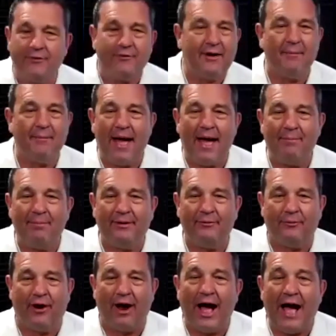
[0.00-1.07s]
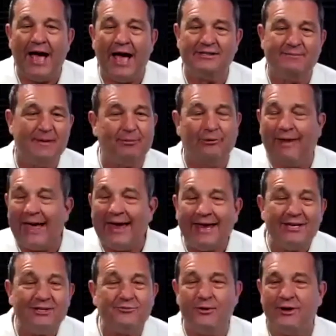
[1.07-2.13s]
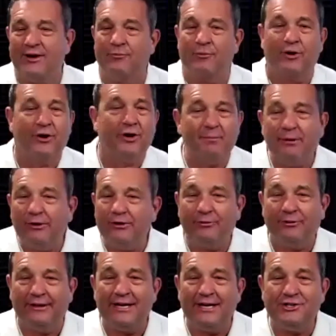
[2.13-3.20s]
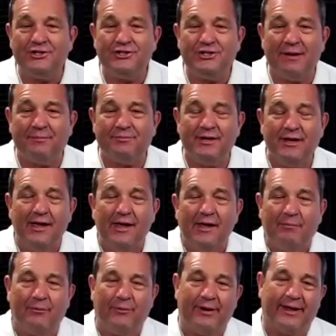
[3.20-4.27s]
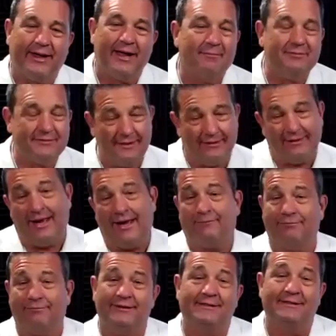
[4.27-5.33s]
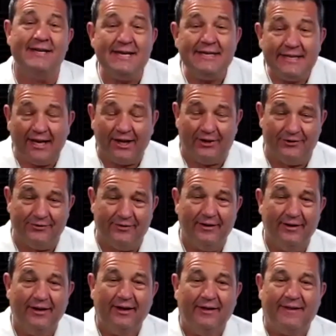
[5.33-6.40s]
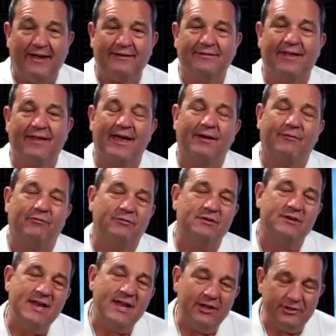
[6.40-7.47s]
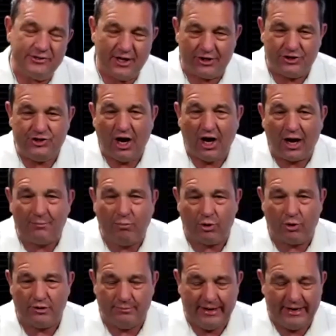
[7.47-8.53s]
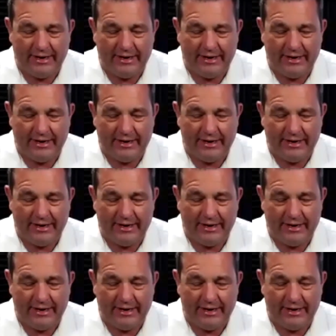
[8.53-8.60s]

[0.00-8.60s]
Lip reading: happen. We're eyes. People like us. We're good at building relationships. But when it comes to like the details, that's like nails on a chalkboard to me.